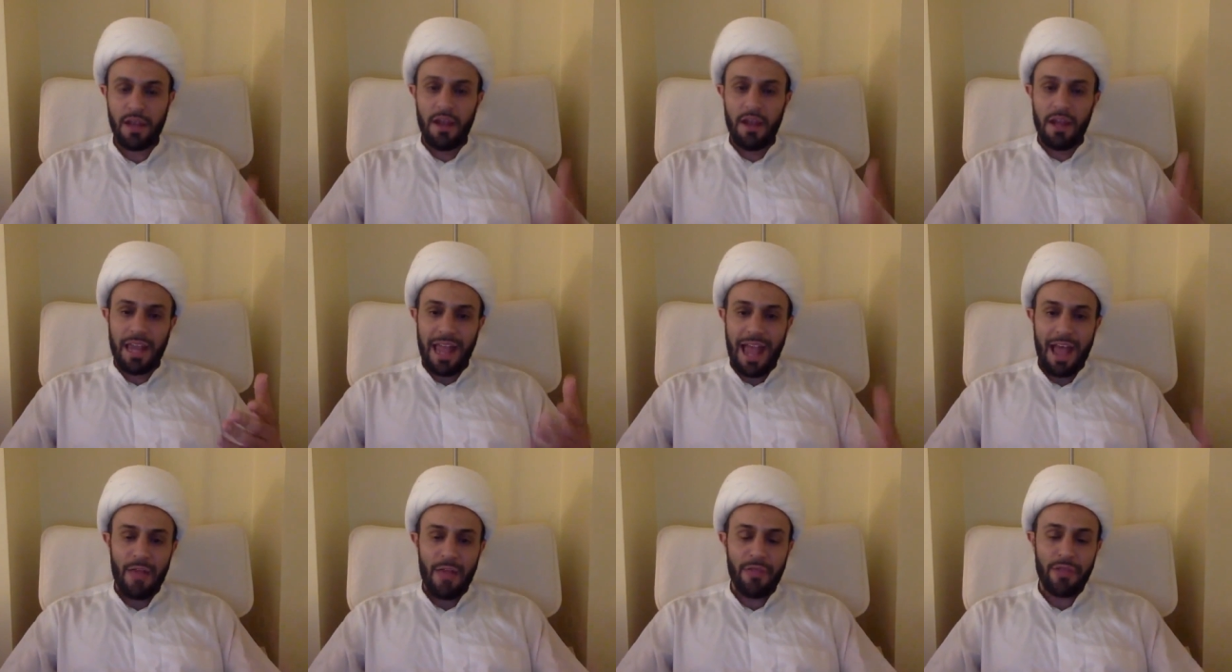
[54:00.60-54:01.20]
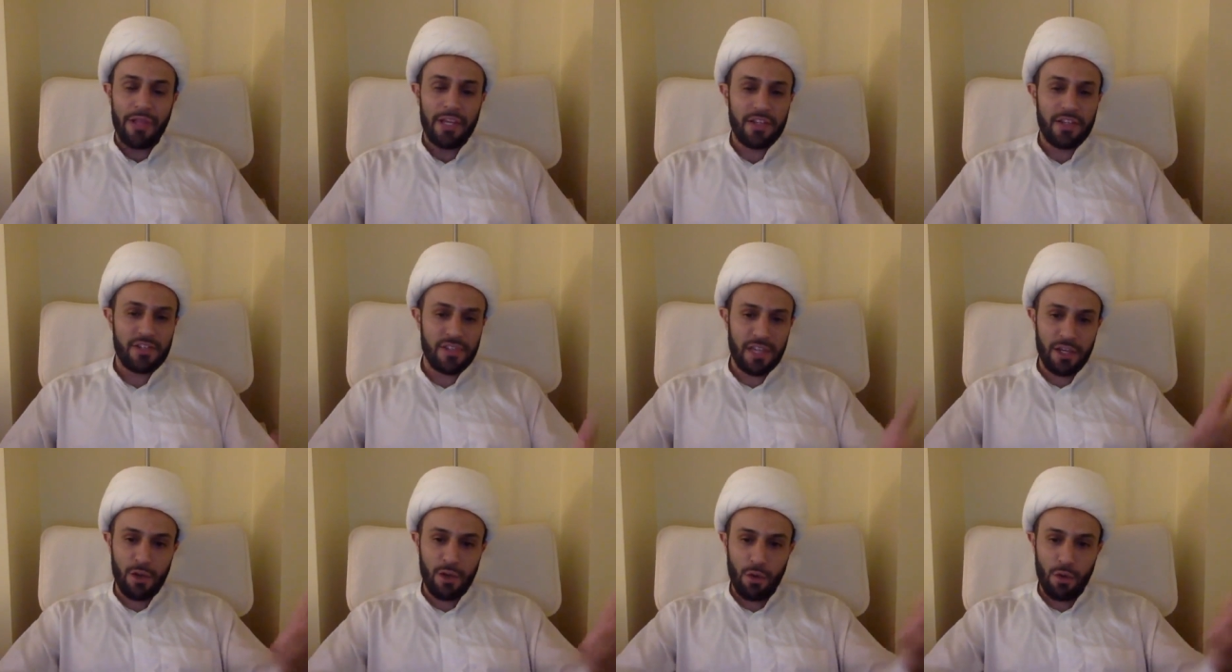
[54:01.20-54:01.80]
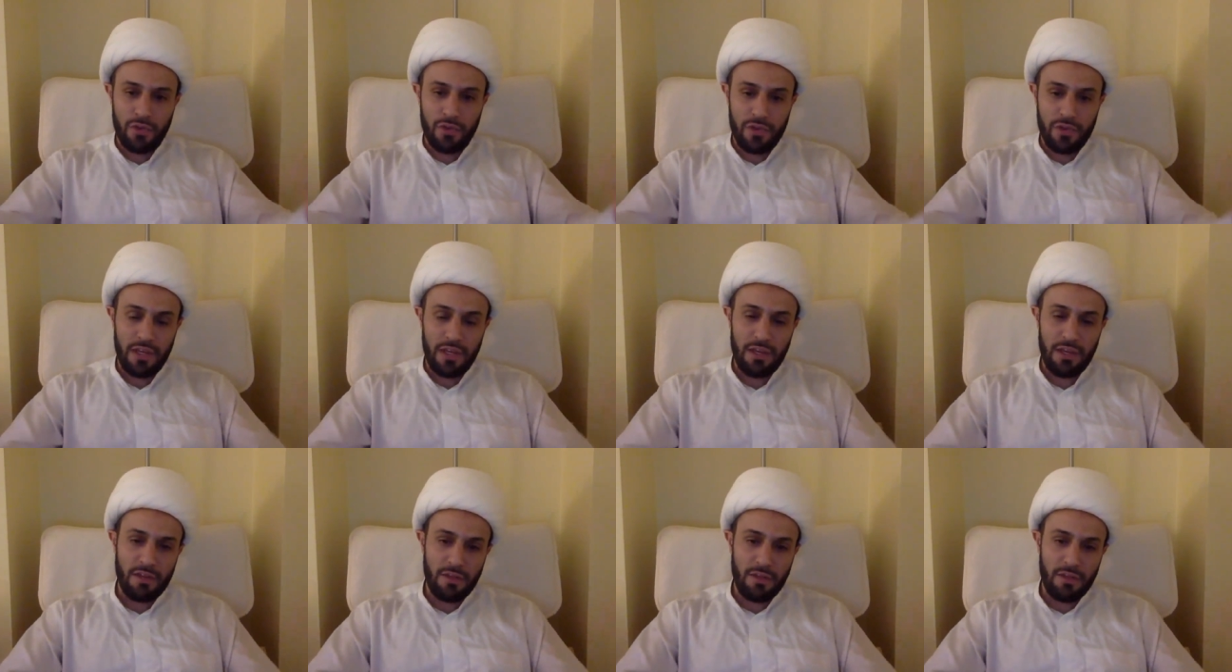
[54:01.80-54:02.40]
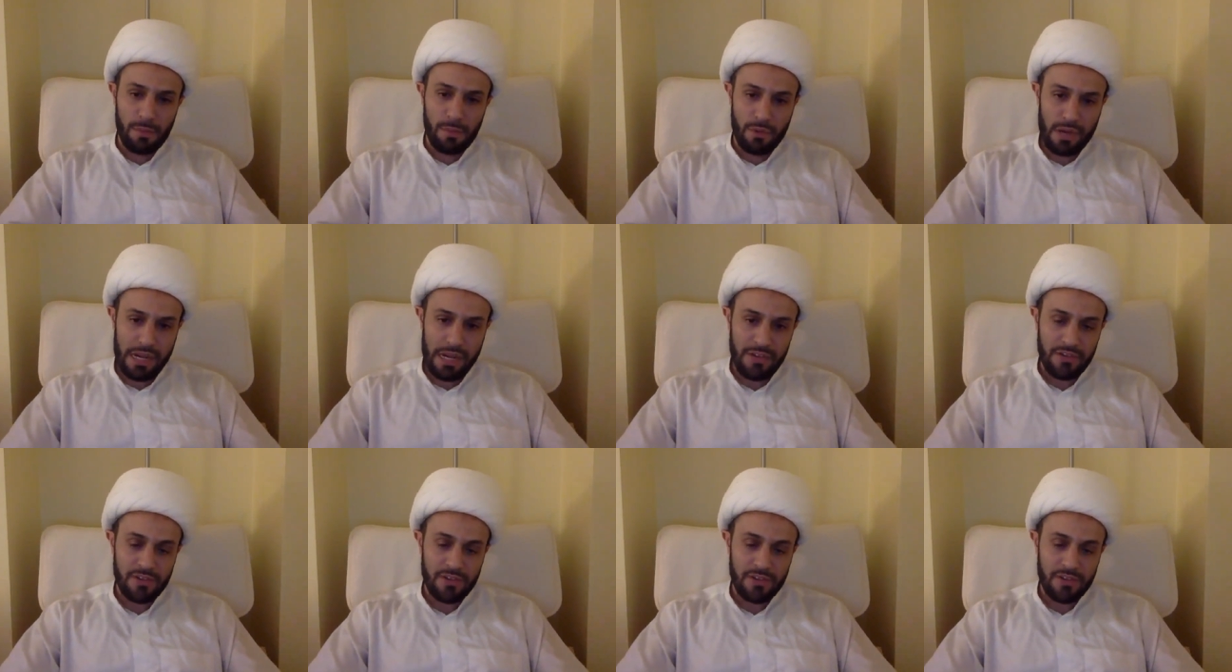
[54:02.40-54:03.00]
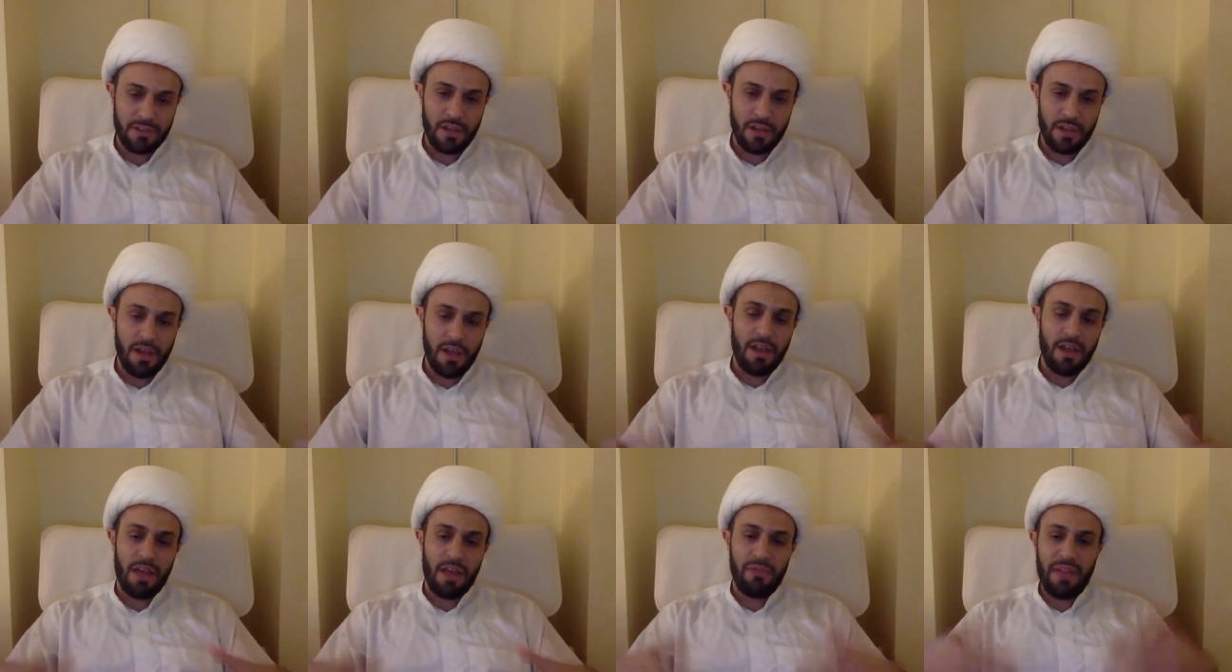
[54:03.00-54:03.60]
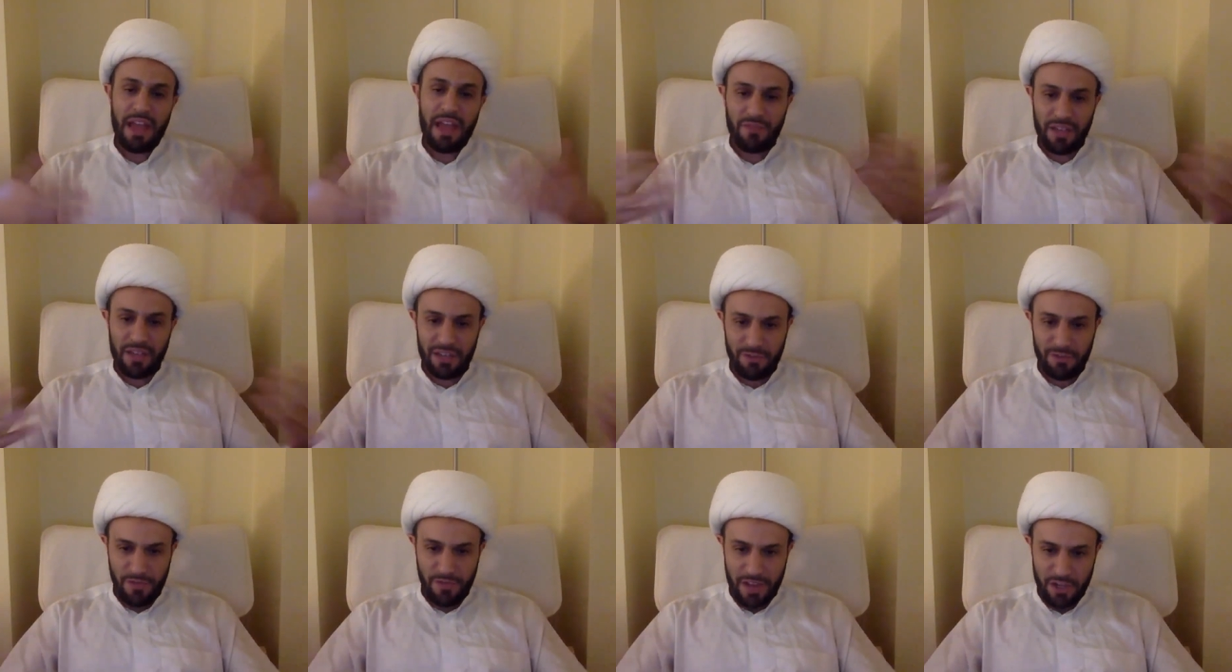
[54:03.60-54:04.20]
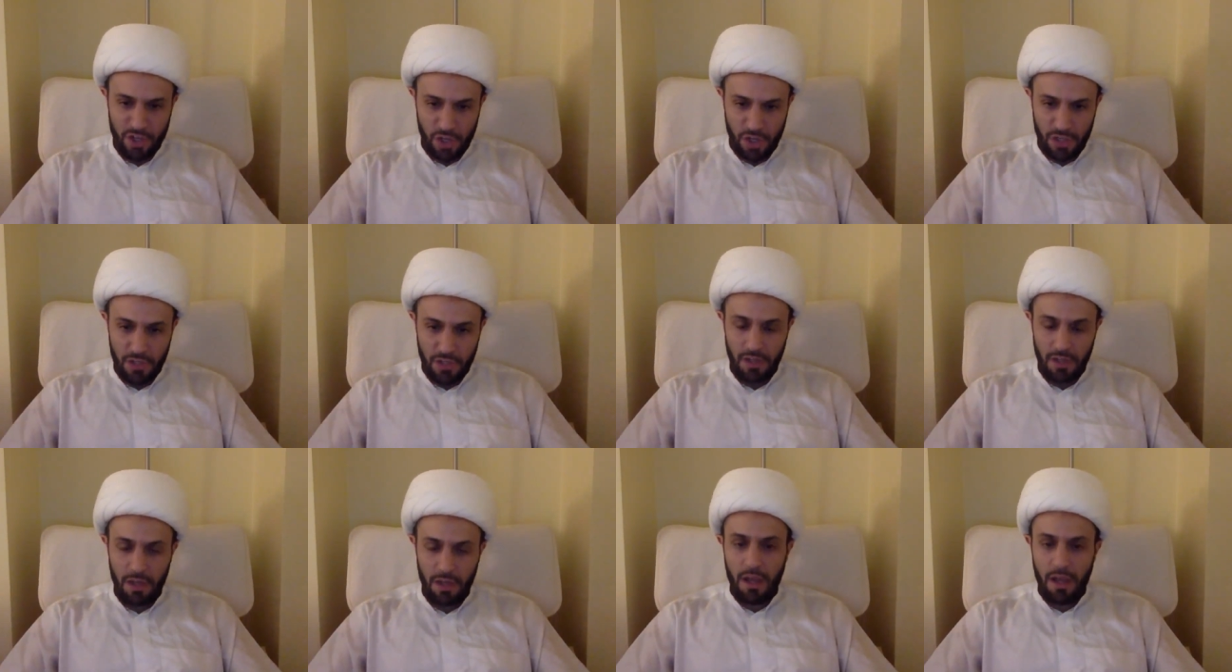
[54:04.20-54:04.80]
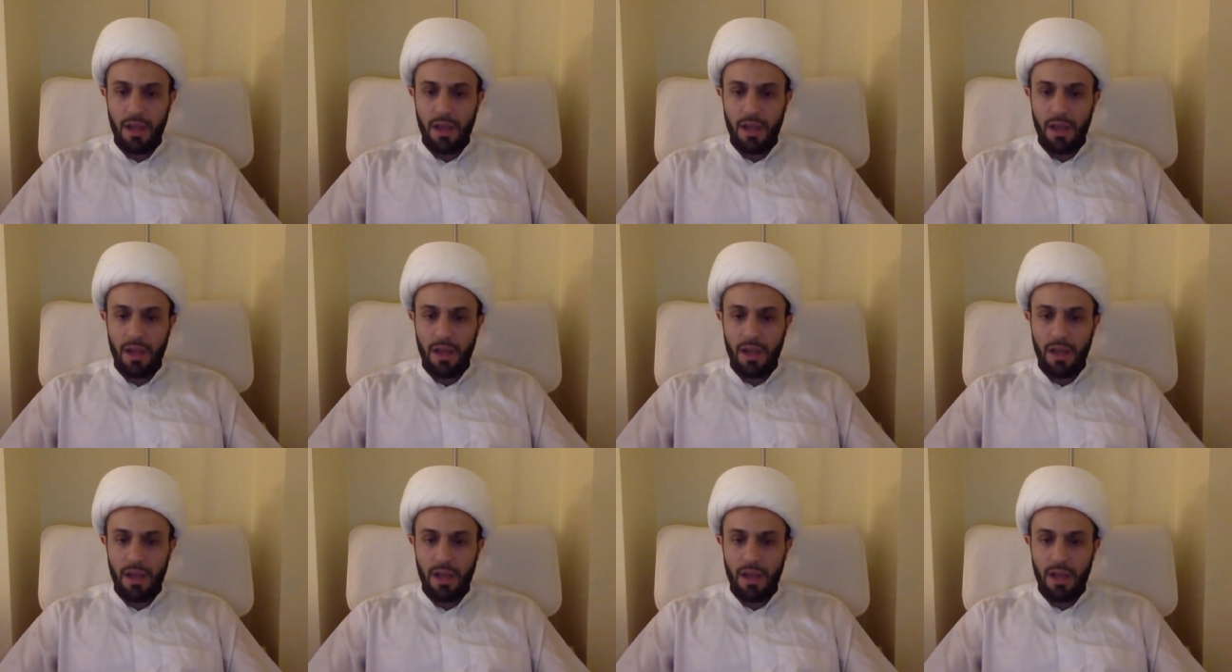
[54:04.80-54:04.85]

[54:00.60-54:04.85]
Catholics, they go to the priest and they have confession.